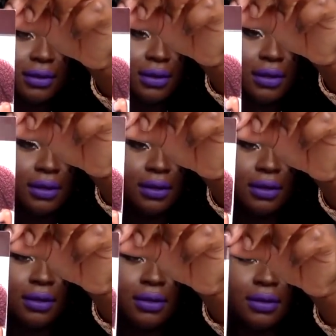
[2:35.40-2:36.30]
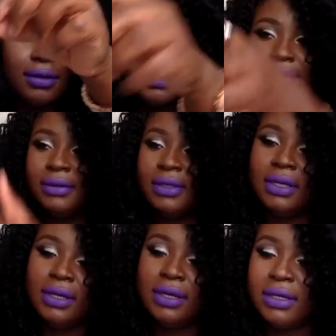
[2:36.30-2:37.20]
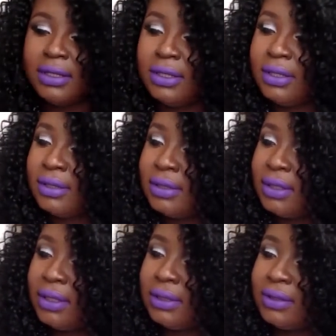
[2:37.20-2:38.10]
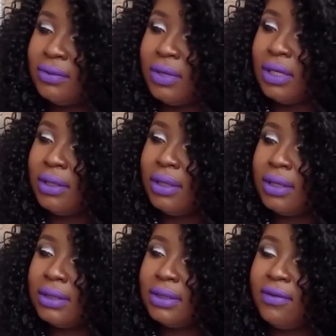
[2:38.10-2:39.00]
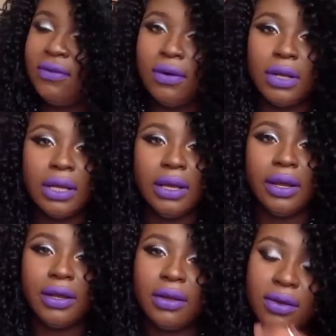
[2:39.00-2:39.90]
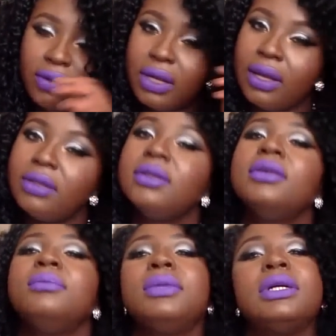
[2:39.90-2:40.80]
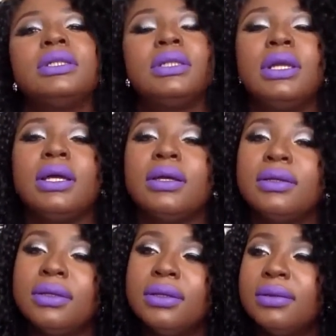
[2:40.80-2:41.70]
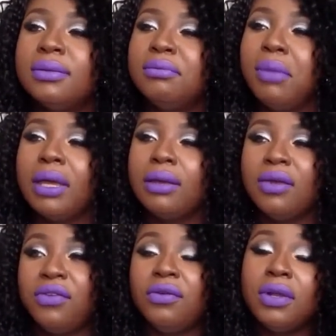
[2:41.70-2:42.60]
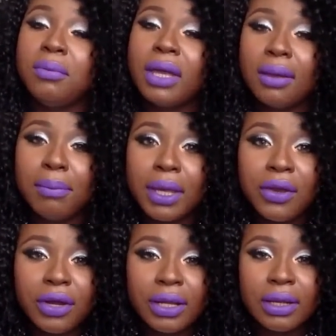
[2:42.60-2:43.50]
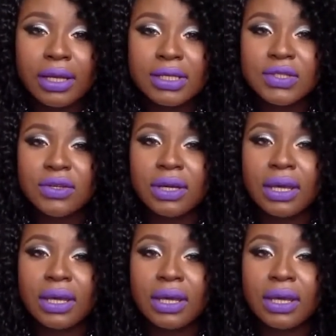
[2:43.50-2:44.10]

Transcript: Uh, uh, uh. So it's really, it's a fold hair. You don't really have to do much like make if you want to make it bigger than this you